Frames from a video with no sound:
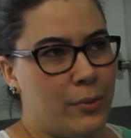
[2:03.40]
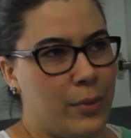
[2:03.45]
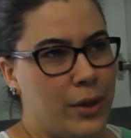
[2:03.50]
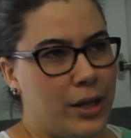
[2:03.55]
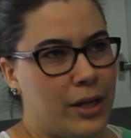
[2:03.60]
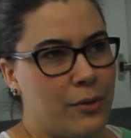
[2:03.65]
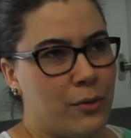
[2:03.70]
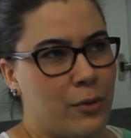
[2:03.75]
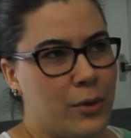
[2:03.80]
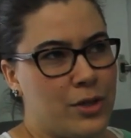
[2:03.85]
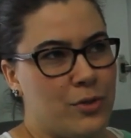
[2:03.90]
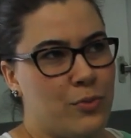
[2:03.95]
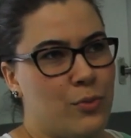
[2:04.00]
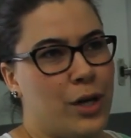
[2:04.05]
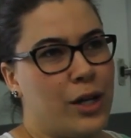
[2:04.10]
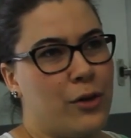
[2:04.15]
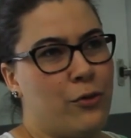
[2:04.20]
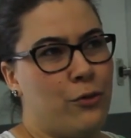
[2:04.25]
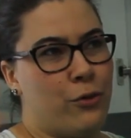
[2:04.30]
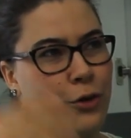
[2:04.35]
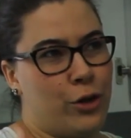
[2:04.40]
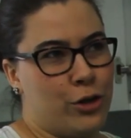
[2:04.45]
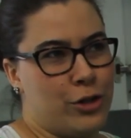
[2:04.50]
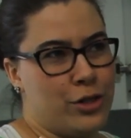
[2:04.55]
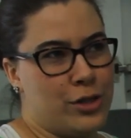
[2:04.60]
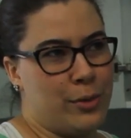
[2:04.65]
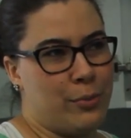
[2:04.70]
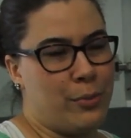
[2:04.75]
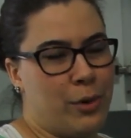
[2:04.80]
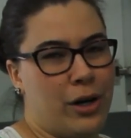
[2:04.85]
but it was my
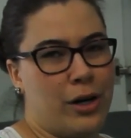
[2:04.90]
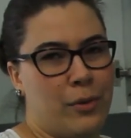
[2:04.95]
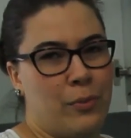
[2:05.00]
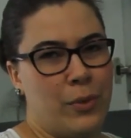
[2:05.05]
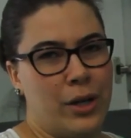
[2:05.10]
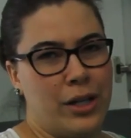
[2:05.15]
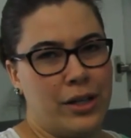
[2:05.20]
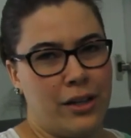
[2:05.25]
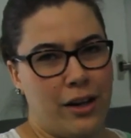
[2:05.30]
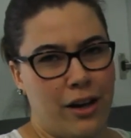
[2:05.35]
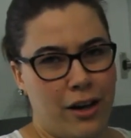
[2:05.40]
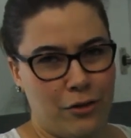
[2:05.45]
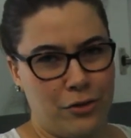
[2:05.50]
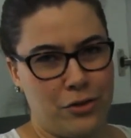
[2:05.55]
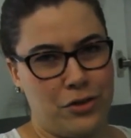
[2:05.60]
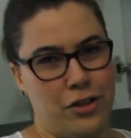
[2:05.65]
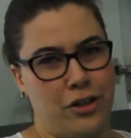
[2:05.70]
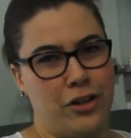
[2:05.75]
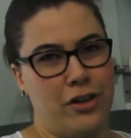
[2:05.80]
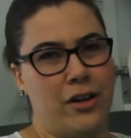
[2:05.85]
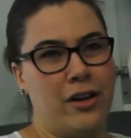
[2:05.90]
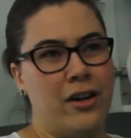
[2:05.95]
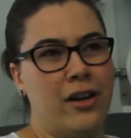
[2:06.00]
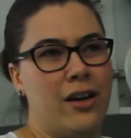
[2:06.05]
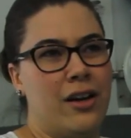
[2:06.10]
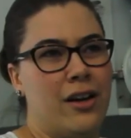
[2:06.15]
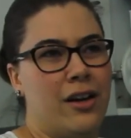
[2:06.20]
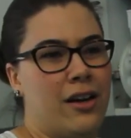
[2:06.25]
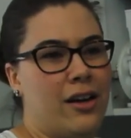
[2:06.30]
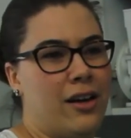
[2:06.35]
first apartment after
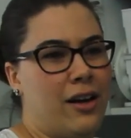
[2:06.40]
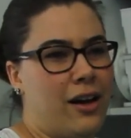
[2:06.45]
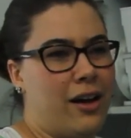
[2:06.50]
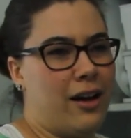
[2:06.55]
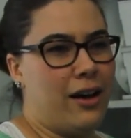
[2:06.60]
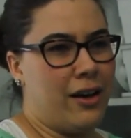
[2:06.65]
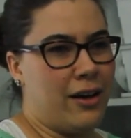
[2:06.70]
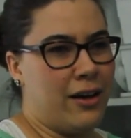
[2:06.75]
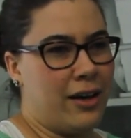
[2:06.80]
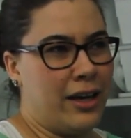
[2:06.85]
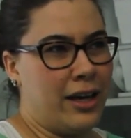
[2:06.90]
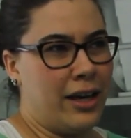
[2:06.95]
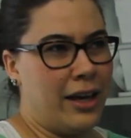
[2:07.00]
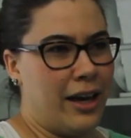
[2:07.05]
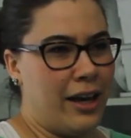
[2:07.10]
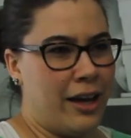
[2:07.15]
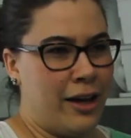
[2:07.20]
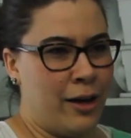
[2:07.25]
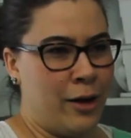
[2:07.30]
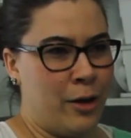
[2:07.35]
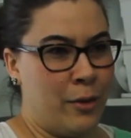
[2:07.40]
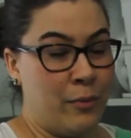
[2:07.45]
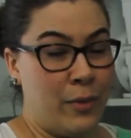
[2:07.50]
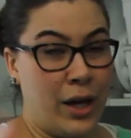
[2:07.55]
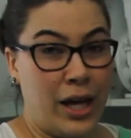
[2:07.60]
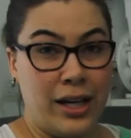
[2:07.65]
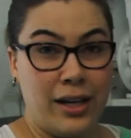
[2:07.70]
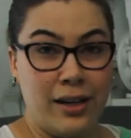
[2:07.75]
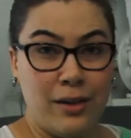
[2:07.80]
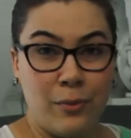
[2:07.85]
I
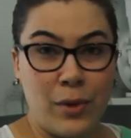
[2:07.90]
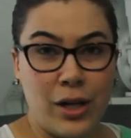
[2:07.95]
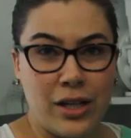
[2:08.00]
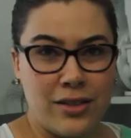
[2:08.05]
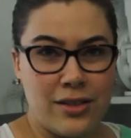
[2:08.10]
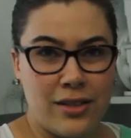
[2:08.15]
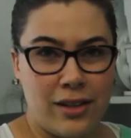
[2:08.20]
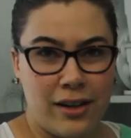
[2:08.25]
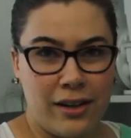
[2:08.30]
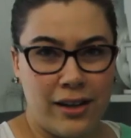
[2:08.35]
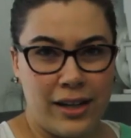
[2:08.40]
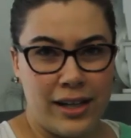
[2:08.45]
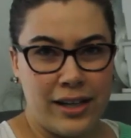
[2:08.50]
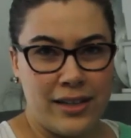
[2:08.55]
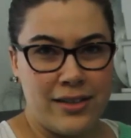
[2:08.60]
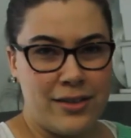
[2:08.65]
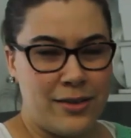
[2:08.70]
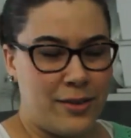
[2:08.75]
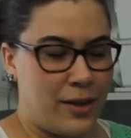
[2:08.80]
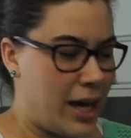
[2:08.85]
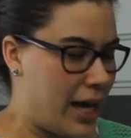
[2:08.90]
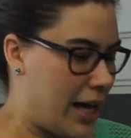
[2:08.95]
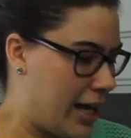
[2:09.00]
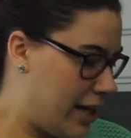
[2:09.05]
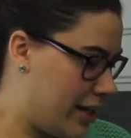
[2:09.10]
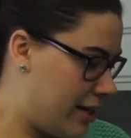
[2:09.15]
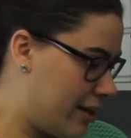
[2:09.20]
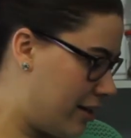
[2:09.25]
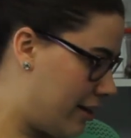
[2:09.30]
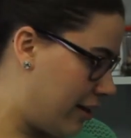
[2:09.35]
ended my studies,
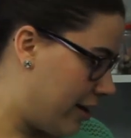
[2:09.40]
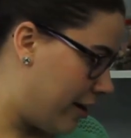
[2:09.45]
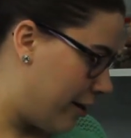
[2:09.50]
and